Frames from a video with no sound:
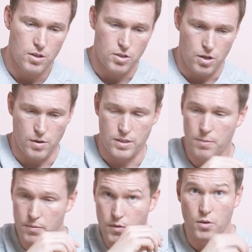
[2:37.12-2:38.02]
So as
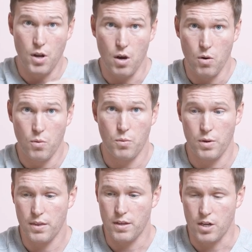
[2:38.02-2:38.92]
some of you know,
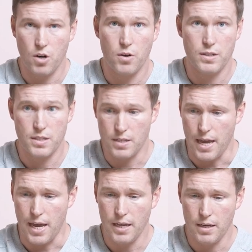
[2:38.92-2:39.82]
with the current
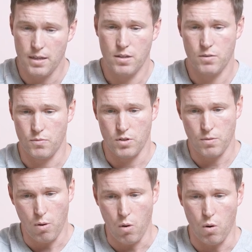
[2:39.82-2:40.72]
Stagg, when
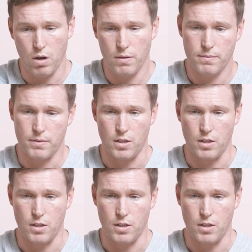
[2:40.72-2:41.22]
you pour,